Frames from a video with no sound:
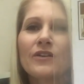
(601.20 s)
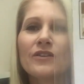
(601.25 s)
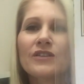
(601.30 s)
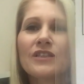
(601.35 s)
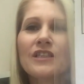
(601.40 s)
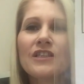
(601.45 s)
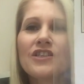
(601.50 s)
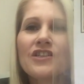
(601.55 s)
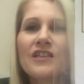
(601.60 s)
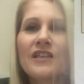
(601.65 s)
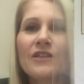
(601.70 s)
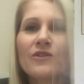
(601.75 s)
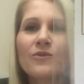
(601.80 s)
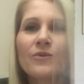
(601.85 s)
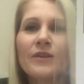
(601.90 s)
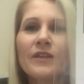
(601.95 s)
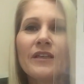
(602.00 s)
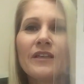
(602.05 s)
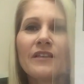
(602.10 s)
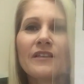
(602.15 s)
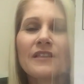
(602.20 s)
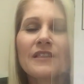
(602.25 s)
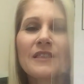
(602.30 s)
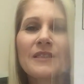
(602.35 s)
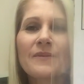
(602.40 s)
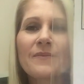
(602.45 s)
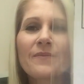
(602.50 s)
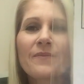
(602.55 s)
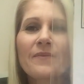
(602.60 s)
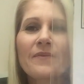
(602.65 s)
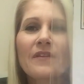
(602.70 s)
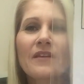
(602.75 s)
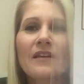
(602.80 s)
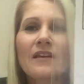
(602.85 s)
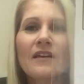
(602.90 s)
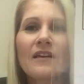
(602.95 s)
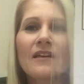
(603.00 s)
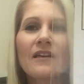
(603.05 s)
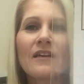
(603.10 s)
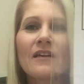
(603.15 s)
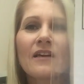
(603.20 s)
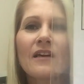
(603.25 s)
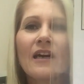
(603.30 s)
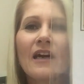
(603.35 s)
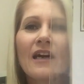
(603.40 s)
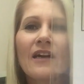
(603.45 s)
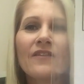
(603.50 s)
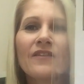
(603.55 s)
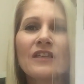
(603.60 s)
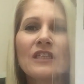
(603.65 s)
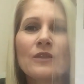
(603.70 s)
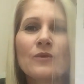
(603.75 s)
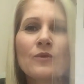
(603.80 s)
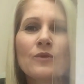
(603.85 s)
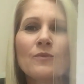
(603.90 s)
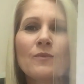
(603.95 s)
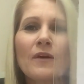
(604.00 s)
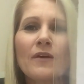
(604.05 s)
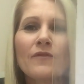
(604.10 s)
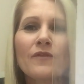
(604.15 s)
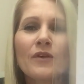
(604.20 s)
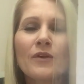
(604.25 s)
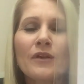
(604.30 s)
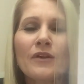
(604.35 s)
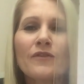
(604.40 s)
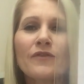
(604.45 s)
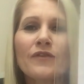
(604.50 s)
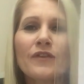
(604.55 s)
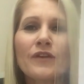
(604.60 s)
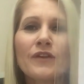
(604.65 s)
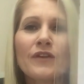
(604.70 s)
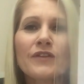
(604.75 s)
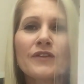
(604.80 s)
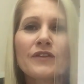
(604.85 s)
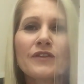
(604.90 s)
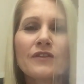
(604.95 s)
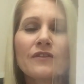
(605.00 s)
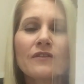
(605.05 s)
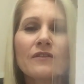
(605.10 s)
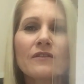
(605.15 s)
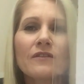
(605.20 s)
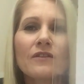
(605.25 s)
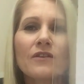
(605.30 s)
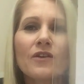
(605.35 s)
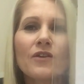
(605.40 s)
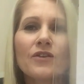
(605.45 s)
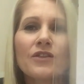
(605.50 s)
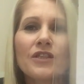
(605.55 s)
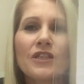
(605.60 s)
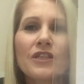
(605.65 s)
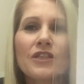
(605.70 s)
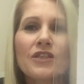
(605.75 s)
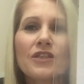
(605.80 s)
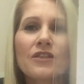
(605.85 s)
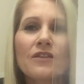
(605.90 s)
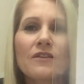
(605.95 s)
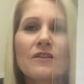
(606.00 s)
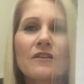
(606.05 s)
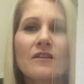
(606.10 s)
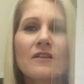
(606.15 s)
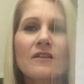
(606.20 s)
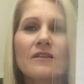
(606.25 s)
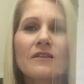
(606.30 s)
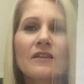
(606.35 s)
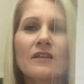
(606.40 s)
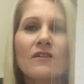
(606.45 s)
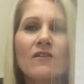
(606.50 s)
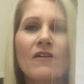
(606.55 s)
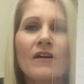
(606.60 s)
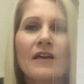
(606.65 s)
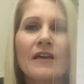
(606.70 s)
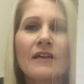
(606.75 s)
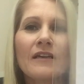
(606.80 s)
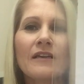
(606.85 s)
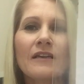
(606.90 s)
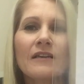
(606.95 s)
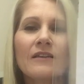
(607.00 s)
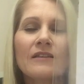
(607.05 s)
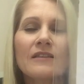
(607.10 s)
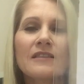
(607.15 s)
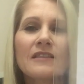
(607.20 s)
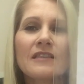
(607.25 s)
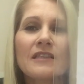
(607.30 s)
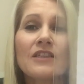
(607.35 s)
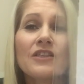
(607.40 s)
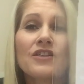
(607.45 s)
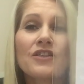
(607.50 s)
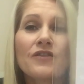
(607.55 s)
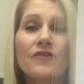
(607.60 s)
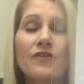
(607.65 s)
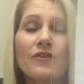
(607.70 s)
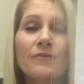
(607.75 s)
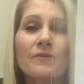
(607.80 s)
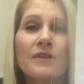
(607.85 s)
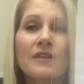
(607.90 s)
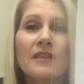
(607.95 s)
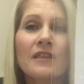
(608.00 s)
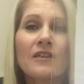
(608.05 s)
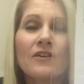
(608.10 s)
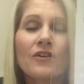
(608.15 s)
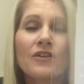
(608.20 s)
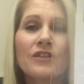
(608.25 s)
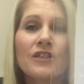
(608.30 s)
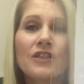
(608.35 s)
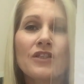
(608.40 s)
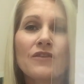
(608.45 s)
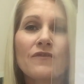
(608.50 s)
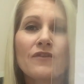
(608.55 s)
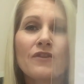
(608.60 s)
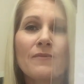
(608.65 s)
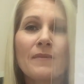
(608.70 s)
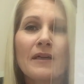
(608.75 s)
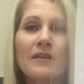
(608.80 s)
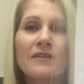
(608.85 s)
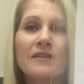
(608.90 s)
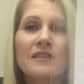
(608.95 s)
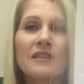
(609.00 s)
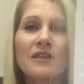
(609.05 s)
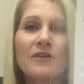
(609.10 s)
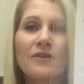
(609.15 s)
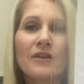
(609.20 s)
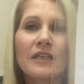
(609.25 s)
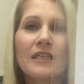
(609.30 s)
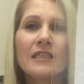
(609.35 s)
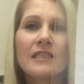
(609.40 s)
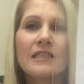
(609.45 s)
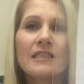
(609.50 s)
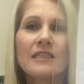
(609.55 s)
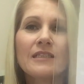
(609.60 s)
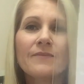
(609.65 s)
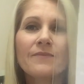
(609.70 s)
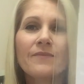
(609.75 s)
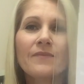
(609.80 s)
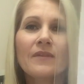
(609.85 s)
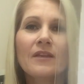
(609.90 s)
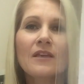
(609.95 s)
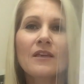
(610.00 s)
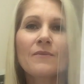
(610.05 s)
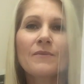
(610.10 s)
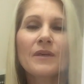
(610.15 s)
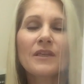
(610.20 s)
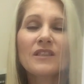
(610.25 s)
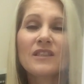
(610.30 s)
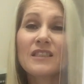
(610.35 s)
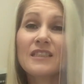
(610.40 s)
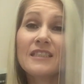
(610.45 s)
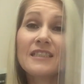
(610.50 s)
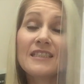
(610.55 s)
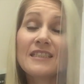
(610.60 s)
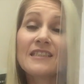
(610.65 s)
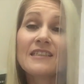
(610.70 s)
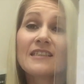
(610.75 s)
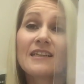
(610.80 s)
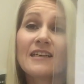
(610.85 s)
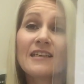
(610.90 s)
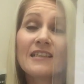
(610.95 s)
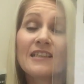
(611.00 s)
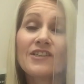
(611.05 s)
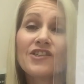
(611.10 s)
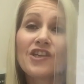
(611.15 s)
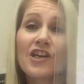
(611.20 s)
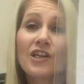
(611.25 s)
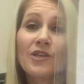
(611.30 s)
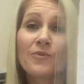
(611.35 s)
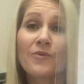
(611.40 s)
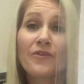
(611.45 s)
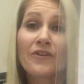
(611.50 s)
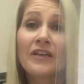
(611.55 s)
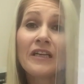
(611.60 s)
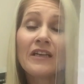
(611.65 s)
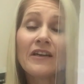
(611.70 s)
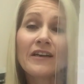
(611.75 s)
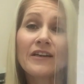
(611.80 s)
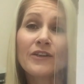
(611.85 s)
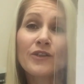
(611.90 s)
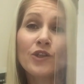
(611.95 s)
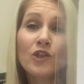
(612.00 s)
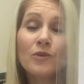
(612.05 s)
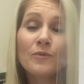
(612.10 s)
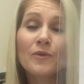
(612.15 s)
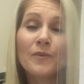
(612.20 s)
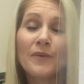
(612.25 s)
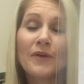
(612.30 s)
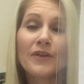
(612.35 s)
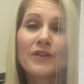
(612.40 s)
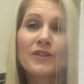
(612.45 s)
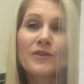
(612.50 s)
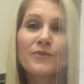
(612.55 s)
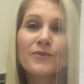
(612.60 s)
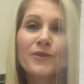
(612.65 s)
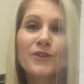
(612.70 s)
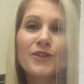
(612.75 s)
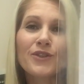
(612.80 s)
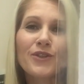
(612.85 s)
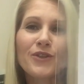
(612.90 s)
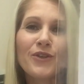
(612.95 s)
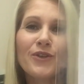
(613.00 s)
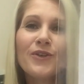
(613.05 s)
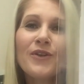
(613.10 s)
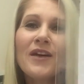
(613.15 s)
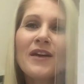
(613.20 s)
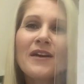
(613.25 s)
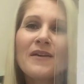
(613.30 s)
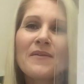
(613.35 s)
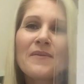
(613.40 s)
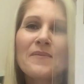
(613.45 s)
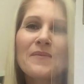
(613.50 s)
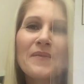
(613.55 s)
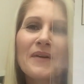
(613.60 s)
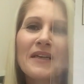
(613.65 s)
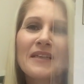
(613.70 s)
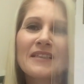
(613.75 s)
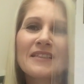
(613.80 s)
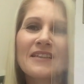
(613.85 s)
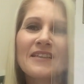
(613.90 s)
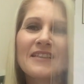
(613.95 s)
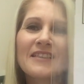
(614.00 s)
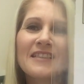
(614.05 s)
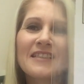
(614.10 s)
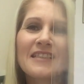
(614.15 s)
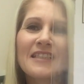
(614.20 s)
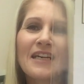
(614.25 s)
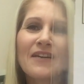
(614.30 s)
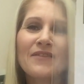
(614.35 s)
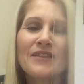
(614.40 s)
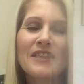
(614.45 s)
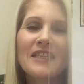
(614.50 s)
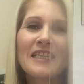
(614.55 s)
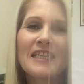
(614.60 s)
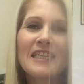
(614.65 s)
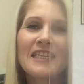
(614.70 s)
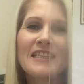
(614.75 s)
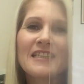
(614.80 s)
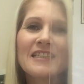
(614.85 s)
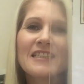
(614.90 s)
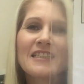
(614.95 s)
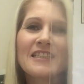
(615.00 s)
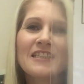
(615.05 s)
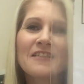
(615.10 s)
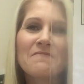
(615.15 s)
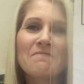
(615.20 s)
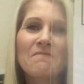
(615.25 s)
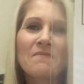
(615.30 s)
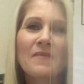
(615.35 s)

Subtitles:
Cottage Needleworks, and this was my very first cottage that I stitched from the Cottage of the Month series, because I didn't start in January like a normal person would do, but I discovered these